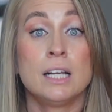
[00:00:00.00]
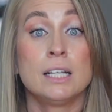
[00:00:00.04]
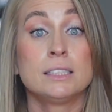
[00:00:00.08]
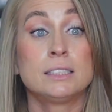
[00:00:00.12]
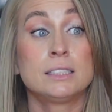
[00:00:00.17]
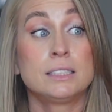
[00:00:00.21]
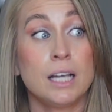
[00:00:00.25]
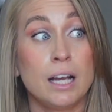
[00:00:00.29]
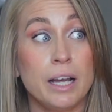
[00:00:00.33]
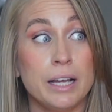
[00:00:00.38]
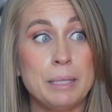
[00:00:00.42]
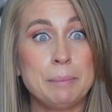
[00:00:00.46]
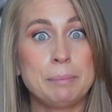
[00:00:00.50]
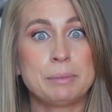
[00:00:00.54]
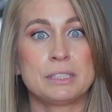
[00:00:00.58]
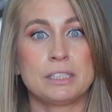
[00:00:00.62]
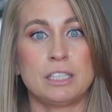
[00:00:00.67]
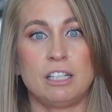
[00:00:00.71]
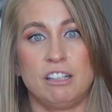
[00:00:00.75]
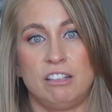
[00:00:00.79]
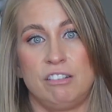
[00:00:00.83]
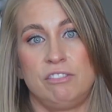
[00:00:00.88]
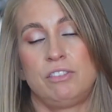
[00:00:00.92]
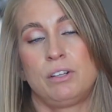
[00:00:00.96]
Types
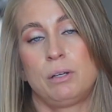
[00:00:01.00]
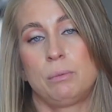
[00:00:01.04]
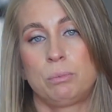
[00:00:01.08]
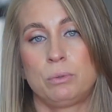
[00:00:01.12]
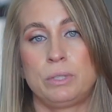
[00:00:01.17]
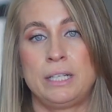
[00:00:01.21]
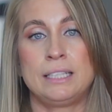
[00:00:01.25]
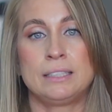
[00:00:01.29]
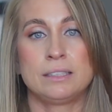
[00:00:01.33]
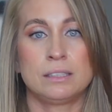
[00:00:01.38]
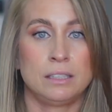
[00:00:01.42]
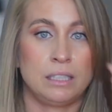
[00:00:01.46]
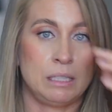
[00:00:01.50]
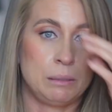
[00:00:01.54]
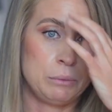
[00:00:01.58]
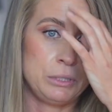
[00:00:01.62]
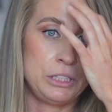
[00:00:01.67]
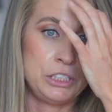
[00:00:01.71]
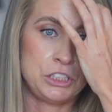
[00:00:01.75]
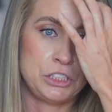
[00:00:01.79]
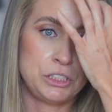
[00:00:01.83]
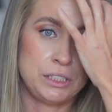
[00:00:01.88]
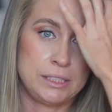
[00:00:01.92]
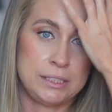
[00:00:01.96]
of brand
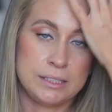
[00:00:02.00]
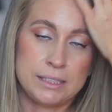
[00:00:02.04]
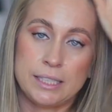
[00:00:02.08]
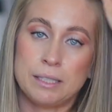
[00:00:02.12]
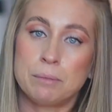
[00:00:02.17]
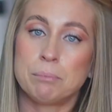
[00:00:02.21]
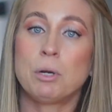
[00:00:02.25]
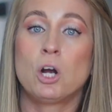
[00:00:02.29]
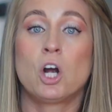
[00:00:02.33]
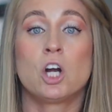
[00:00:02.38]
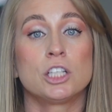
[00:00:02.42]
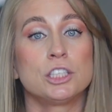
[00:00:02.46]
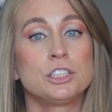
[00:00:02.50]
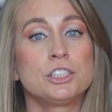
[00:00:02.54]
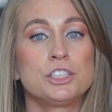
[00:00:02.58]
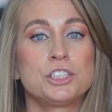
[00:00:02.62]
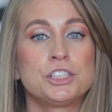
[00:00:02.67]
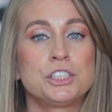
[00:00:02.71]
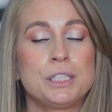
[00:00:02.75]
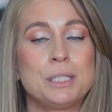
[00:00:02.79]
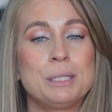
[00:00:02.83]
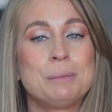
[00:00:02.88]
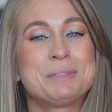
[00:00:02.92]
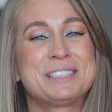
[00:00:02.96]
collaborations and
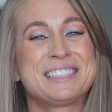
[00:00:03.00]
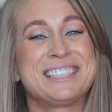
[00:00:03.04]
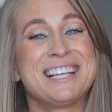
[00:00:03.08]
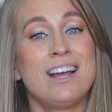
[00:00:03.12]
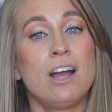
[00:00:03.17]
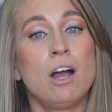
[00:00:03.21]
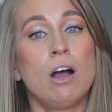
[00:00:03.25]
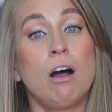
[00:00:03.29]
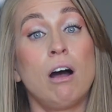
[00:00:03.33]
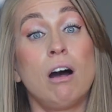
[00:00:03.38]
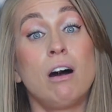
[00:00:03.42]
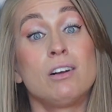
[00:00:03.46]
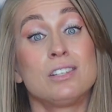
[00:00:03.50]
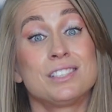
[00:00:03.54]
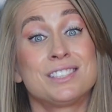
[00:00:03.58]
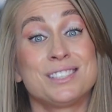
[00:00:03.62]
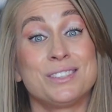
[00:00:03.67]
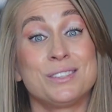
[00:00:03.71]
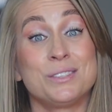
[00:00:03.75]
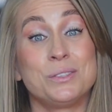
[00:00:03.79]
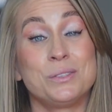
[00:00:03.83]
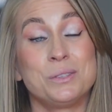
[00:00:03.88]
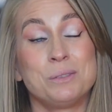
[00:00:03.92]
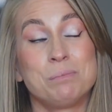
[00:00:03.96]
partnerships
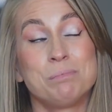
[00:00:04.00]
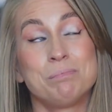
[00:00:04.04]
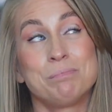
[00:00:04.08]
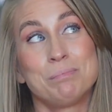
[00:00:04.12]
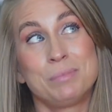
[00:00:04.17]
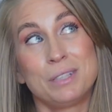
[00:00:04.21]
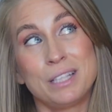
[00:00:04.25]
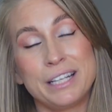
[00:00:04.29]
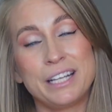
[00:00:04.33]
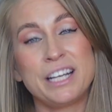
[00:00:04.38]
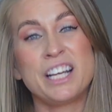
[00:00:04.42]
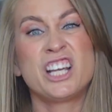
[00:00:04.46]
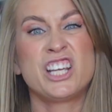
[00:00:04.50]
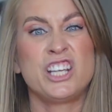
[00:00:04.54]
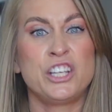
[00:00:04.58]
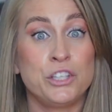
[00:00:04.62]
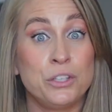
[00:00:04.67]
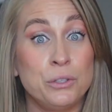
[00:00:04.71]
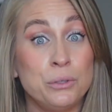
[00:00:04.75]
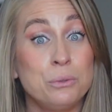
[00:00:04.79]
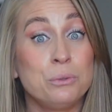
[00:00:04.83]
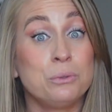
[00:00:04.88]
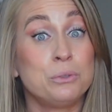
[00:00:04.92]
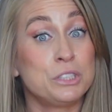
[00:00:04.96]
also play a
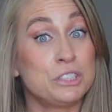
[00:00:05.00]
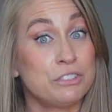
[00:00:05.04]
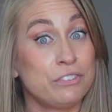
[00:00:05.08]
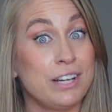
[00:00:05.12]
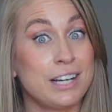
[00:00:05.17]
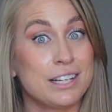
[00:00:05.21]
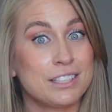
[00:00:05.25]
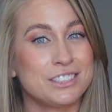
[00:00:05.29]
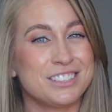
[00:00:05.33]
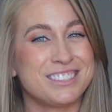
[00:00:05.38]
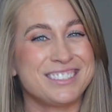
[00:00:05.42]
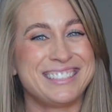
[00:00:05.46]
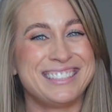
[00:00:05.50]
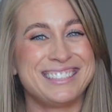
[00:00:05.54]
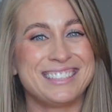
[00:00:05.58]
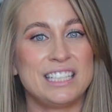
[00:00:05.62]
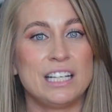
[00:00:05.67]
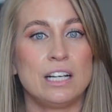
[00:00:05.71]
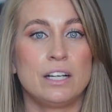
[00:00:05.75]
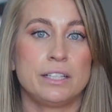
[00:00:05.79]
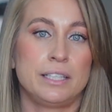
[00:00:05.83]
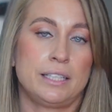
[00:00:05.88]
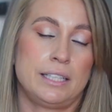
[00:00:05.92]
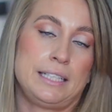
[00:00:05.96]
huge factor in
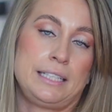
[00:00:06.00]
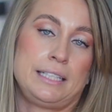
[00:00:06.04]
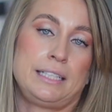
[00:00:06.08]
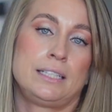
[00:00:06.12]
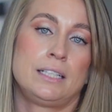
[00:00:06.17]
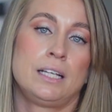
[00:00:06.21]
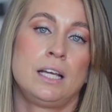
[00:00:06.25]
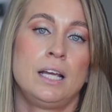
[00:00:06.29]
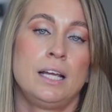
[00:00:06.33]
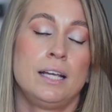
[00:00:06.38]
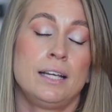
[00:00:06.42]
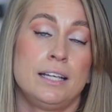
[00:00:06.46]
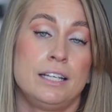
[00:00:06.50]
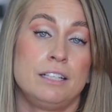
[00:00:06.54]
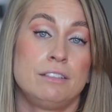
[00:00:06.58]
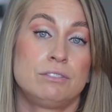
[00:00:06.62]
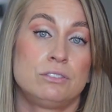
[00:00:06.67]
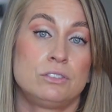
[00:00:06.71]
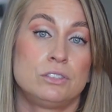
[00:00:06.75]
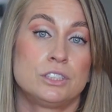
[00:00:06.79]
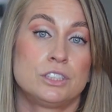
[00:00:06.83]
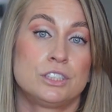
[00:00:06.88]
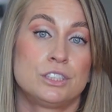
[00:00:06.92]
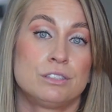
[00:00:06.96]
calculating
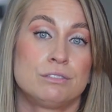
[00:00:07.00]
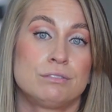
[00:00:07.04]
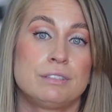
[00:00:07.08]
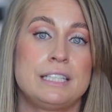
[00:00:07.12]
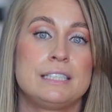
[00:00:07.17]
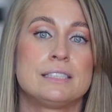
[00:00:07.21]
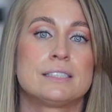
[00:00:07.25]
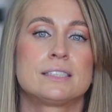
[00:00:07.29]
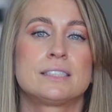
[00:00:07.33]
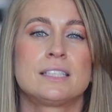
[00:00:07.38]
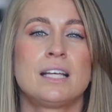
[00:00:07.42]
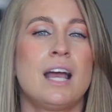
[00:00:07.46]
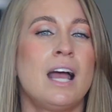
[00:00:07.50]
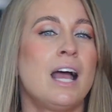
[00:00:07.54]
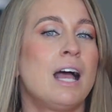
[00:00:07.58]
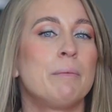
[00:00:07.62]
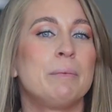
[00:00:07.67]
influencer rates.